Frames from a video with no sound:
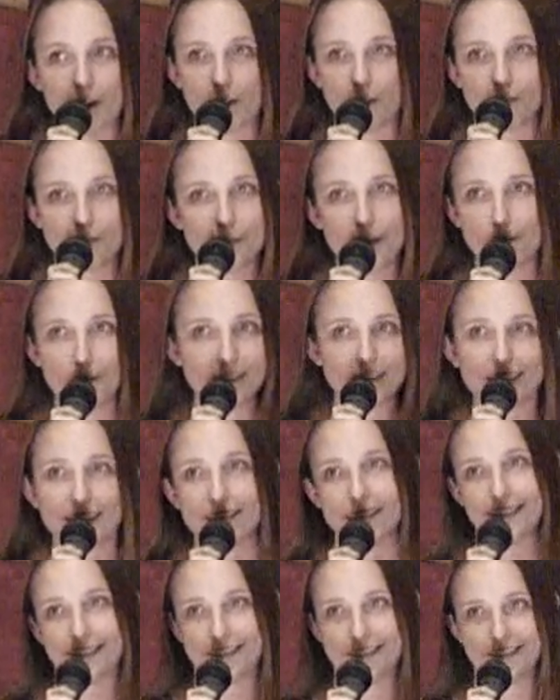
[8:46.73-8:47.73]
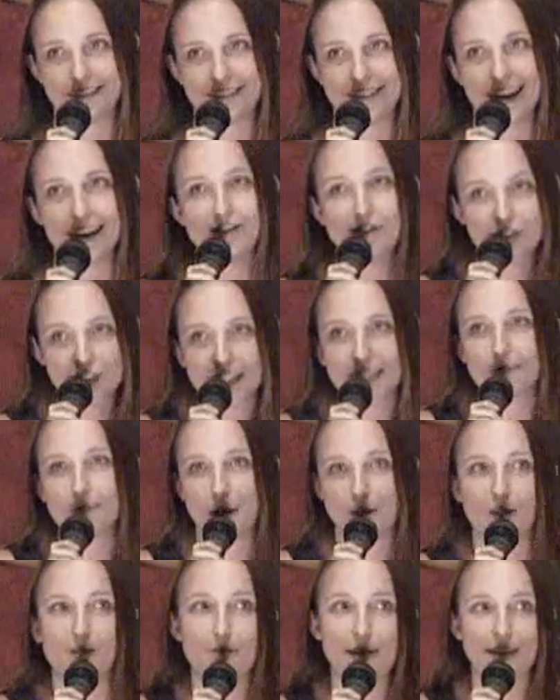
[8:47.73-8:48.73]
no, baby, listen, I just
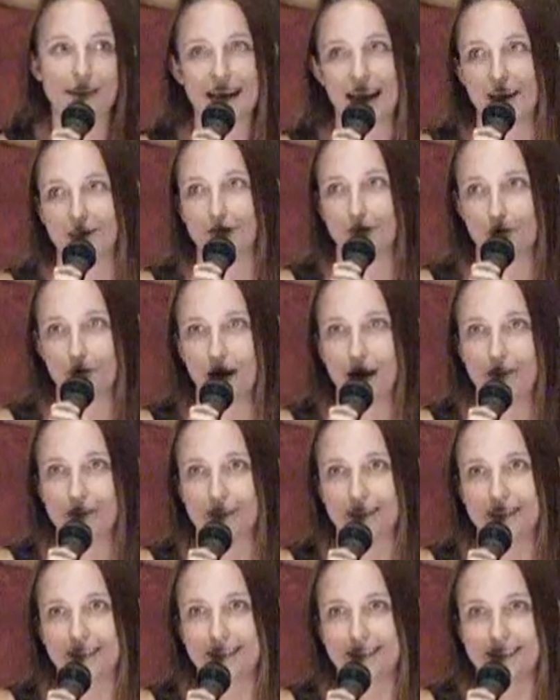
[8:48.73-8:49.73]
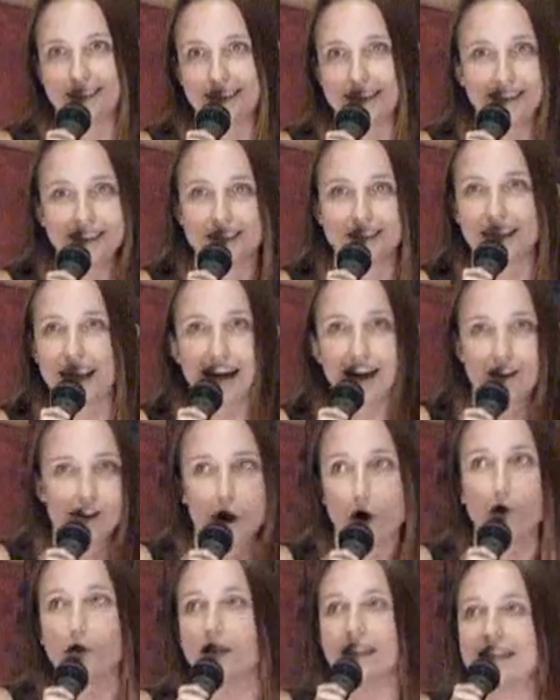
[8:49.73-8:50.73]
met with my dad for breakfast. This is like
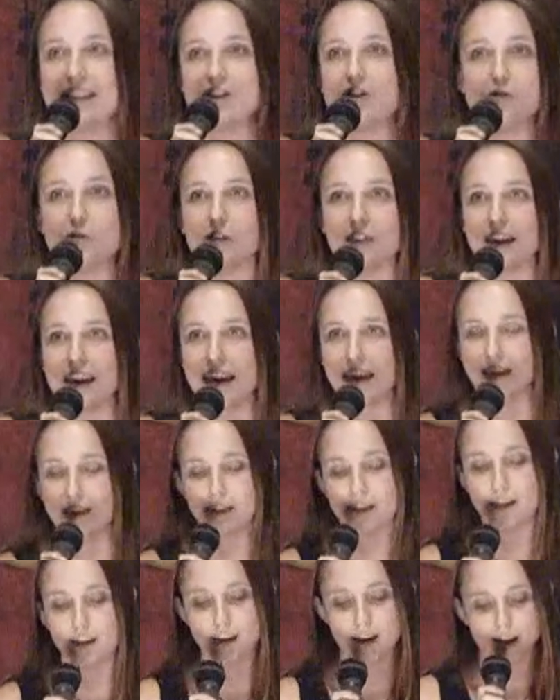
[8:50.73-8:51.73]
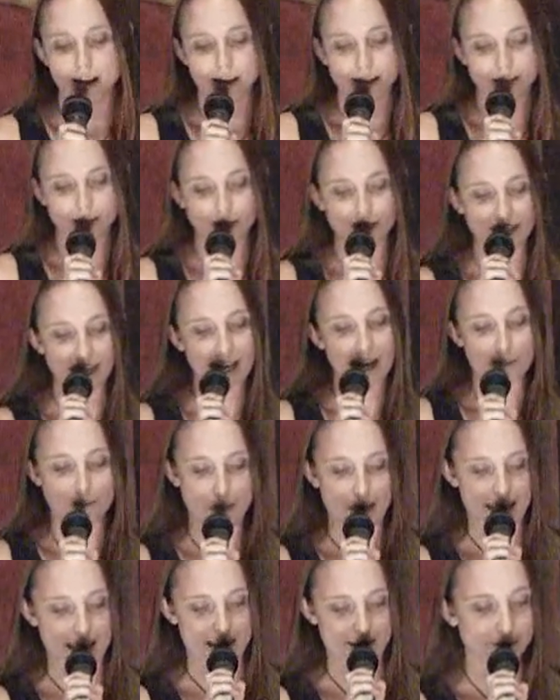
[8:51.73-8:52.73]
a totally new thing. So I take
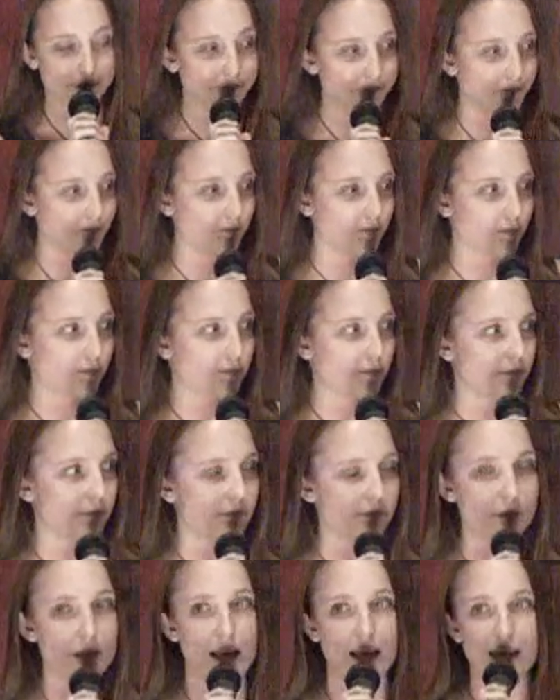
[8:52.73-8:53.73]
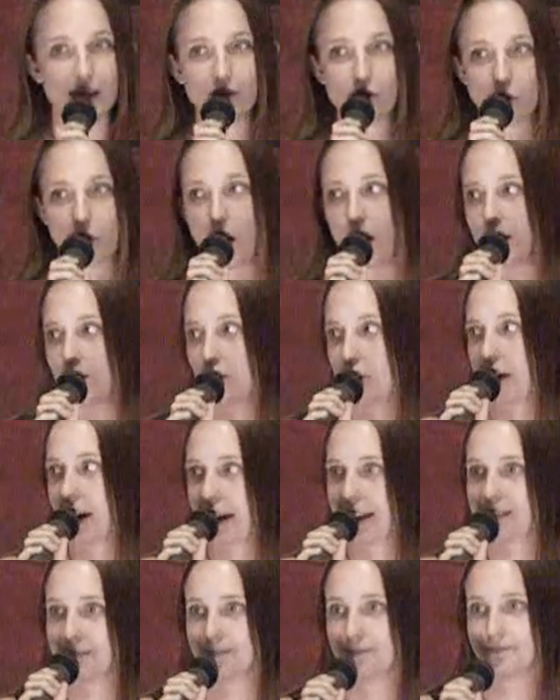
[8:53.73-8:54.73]
a pen, and I draw a
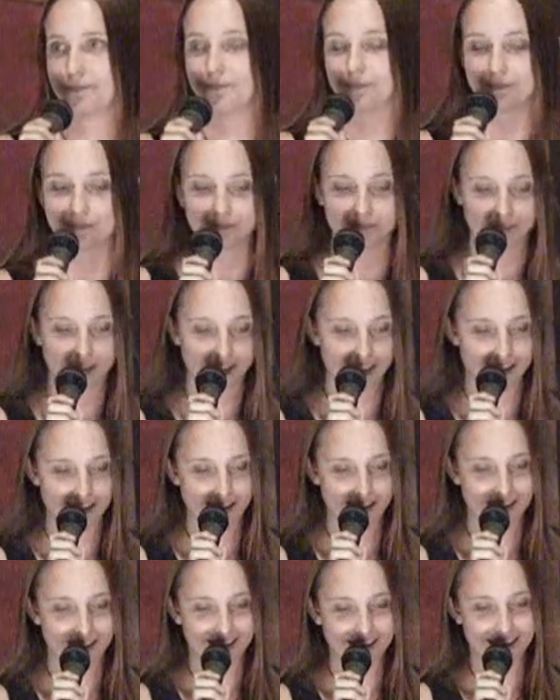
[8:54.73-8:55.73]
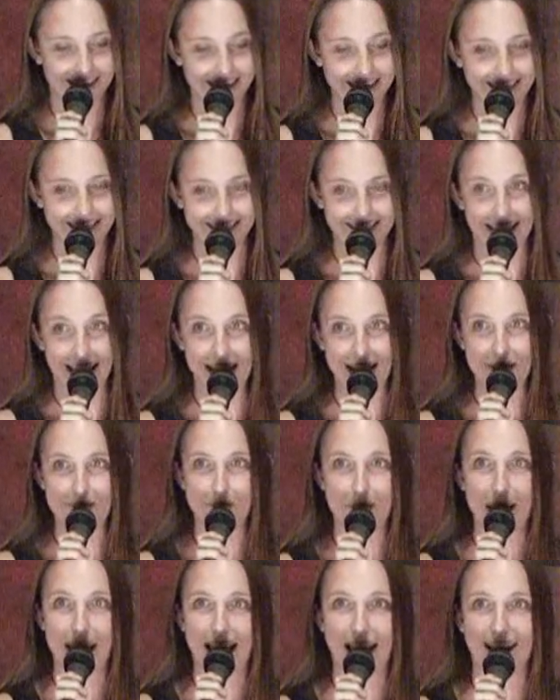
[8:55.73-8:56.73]
chicken, and I slide
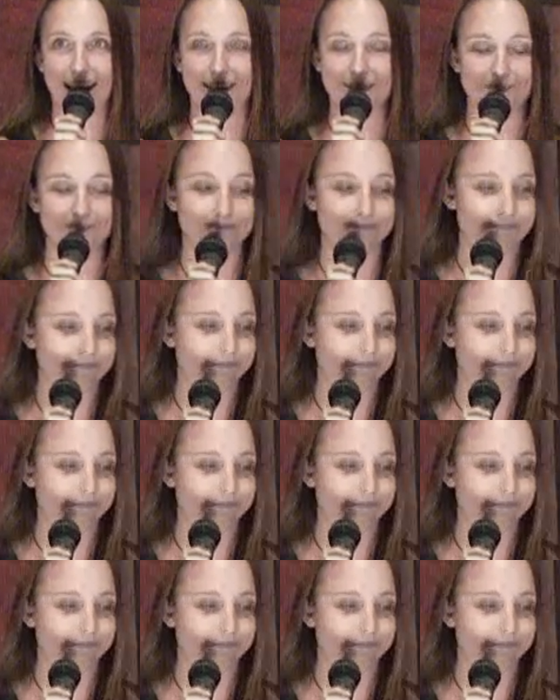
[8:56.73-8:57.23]
it back.